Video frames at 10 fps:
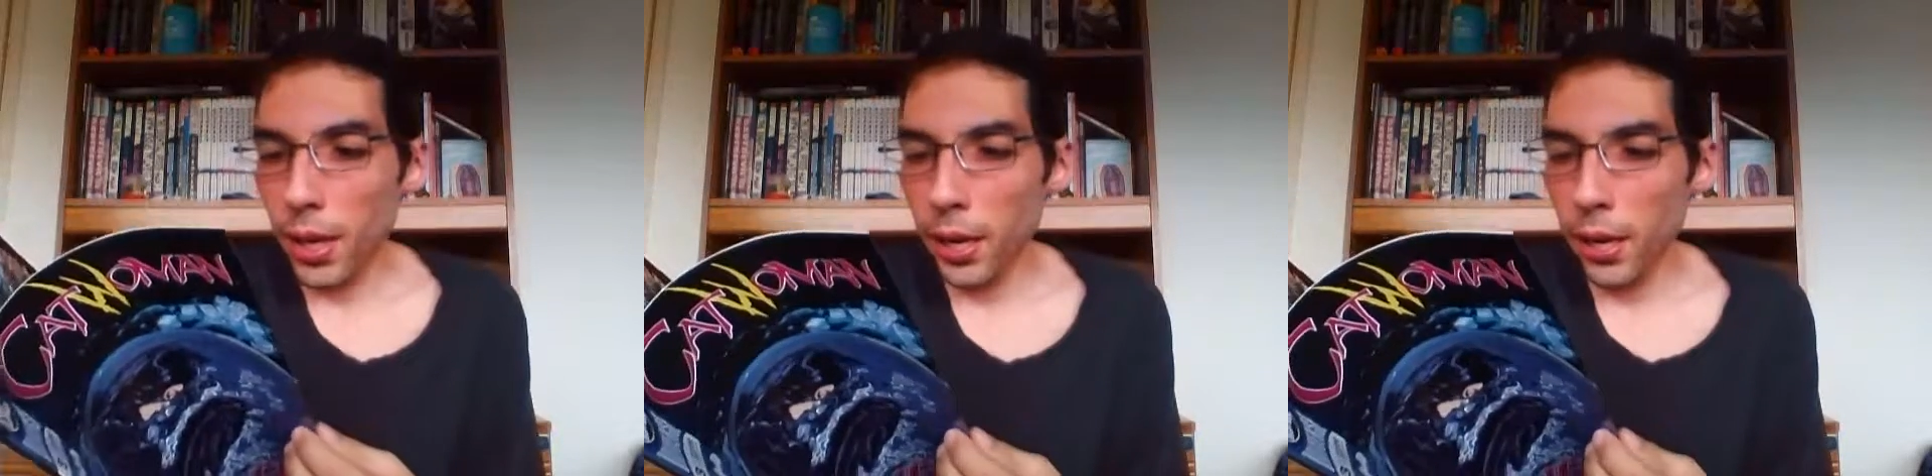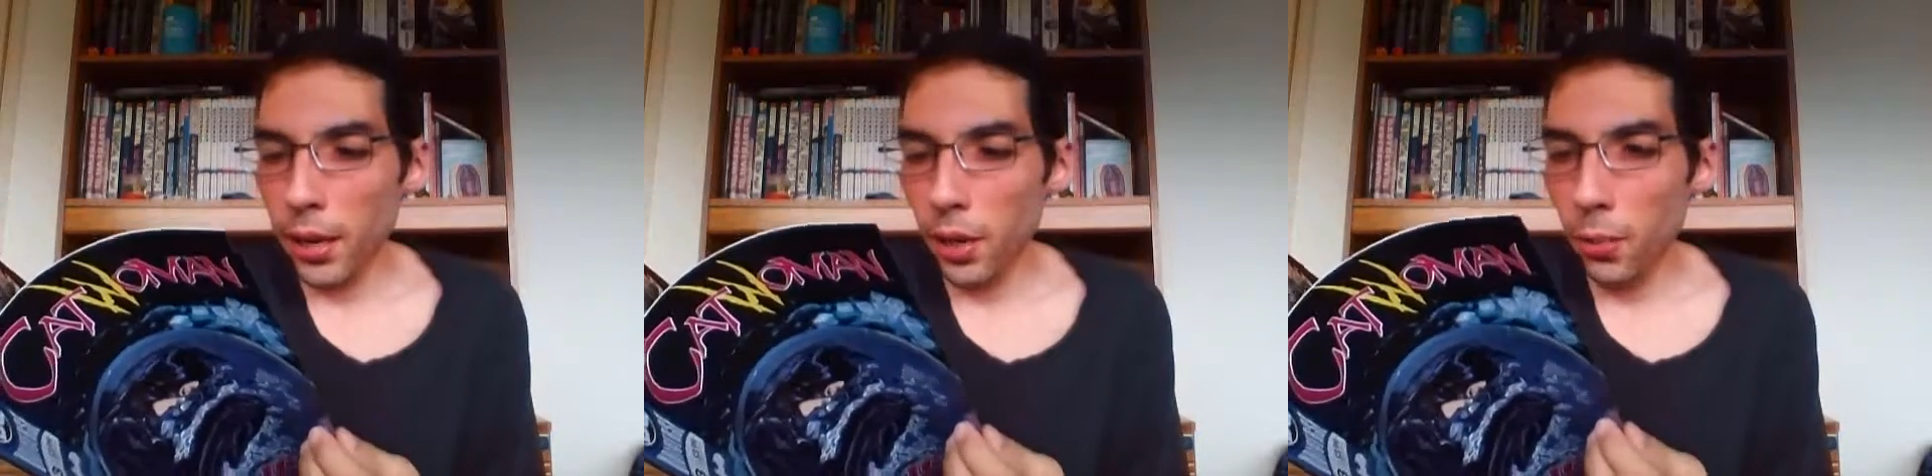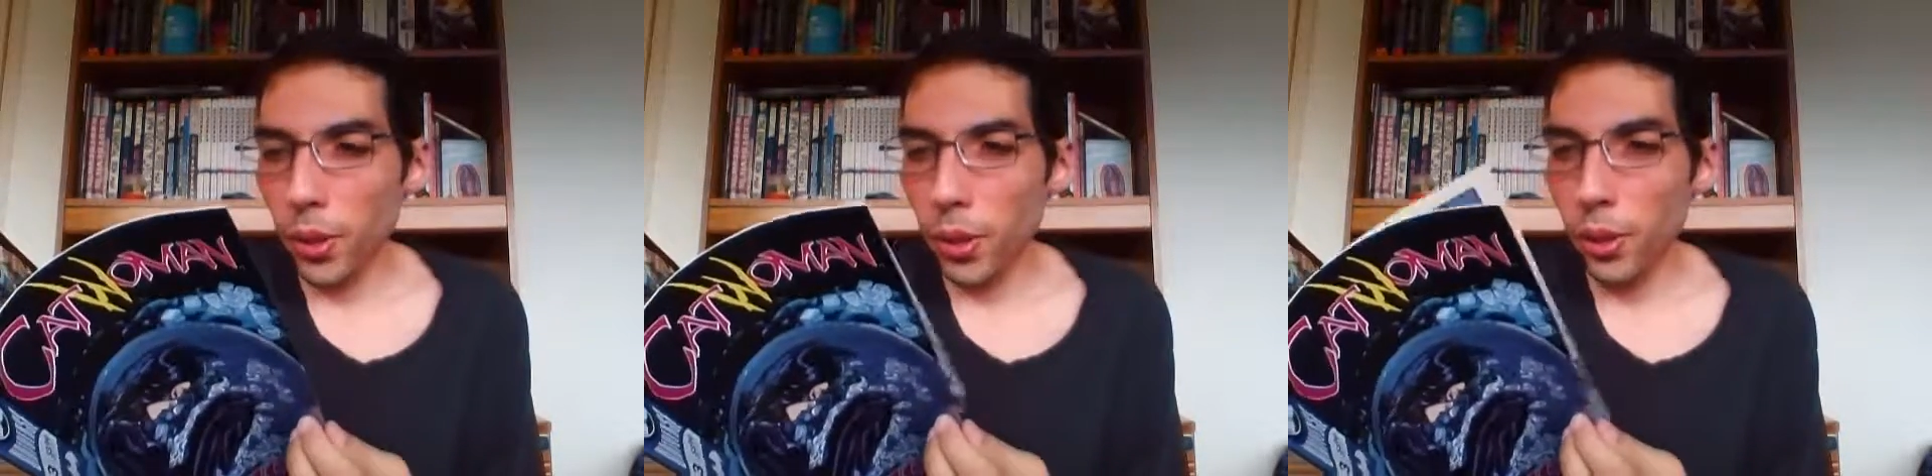
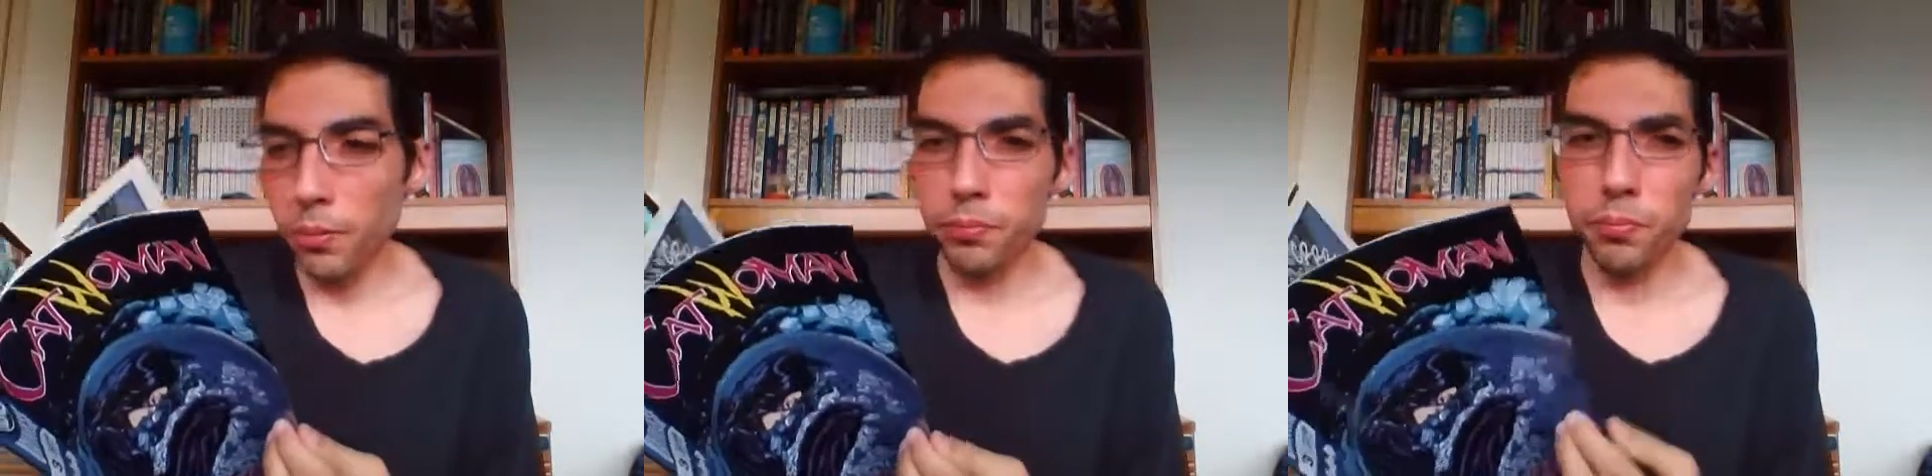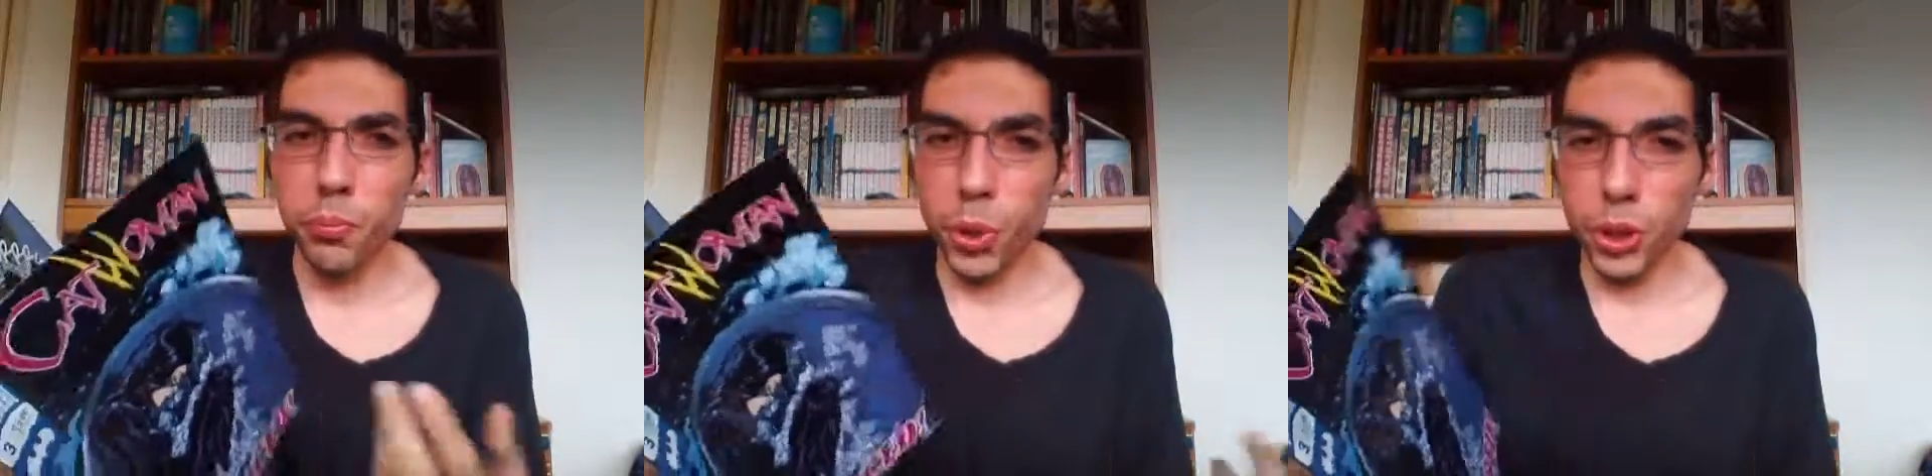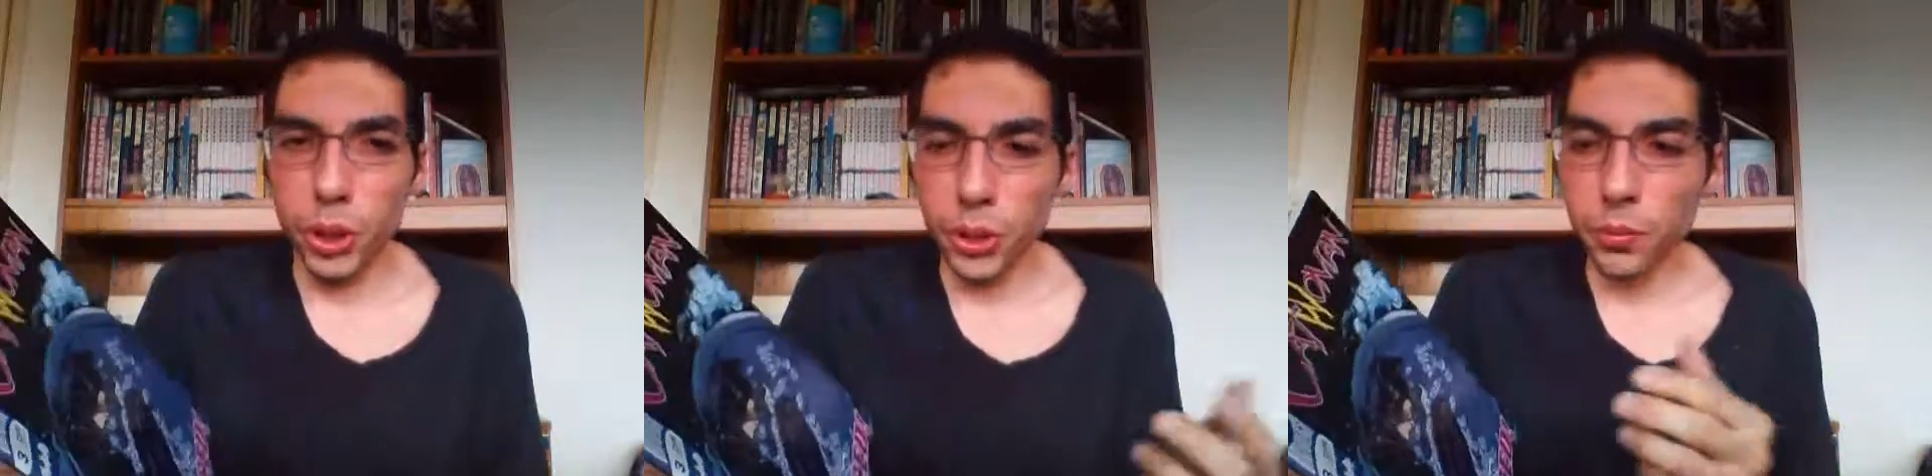anything with you,
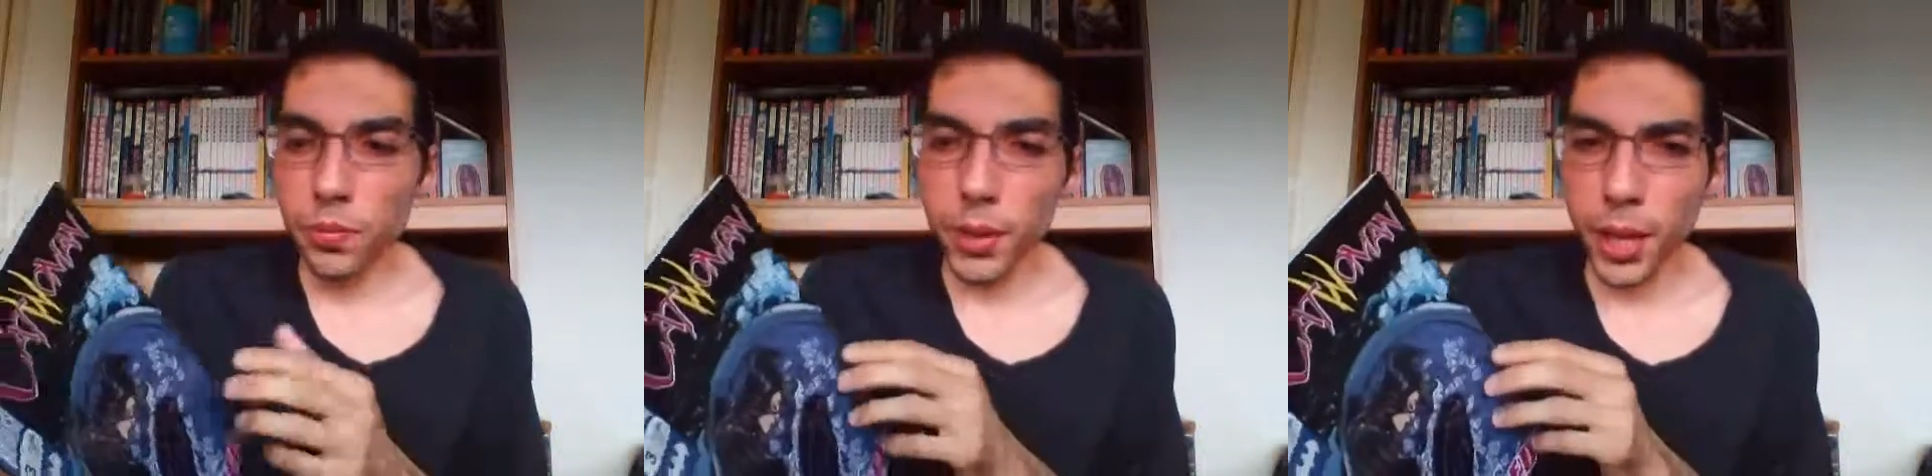which